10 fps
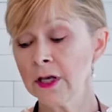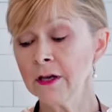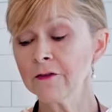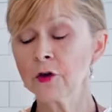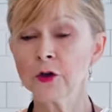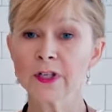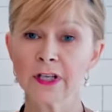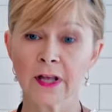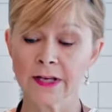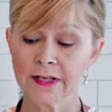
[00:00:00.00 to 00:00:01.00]
If you're
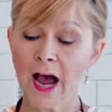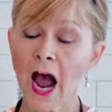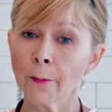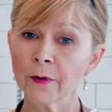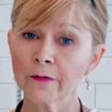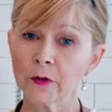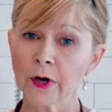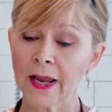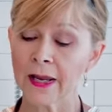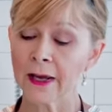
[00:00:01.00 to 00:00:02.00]
using the top of your
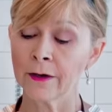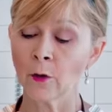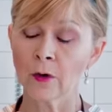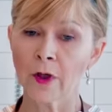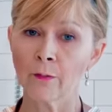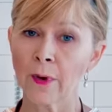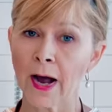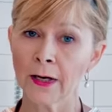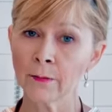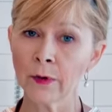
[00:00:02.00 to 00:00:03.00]
hand or the
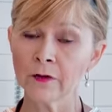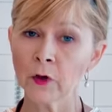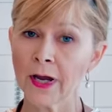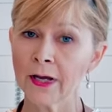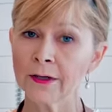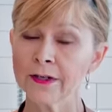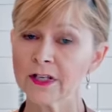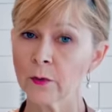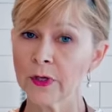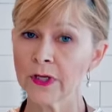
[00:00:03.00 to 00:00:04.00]
bottom of your hand to
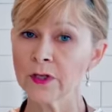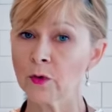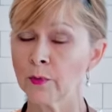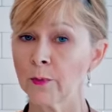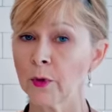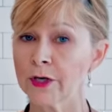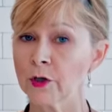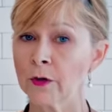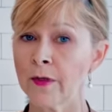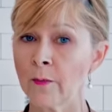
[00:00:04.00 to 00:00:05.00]
squeeze or put
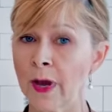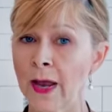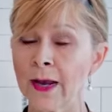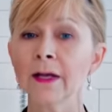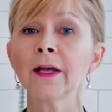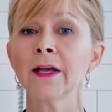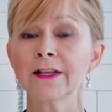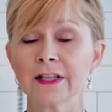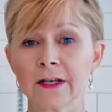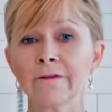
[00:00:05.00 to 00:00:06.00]
pressure on the bag,
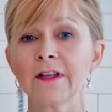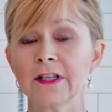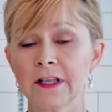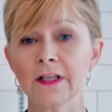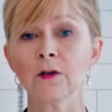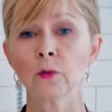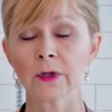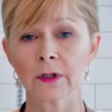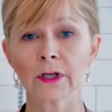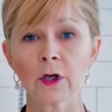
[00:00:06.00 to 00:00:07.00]
it's going to fatigue
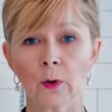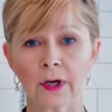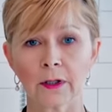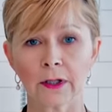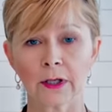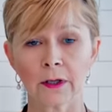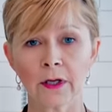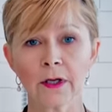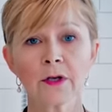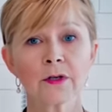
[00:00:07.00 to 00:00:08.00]
really quickly.
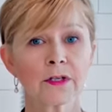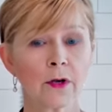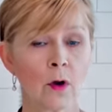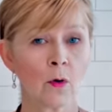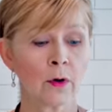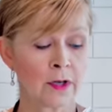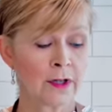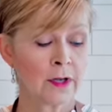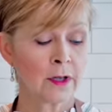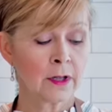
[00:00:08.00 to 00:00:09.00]
So
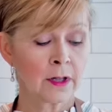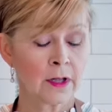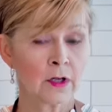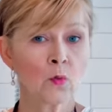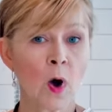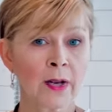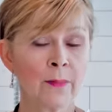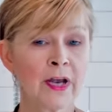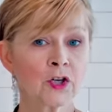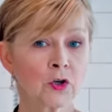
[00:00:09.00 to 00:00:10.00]
you want to
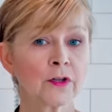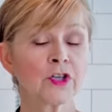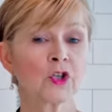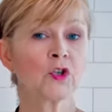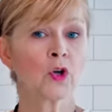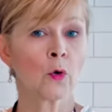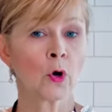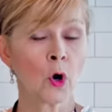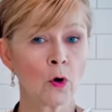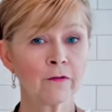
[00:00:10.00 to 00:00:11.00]
make sure that you don't
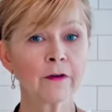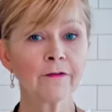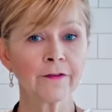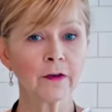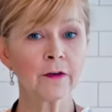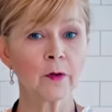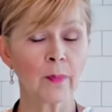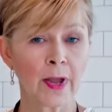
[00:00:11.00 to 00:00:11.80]
overfill the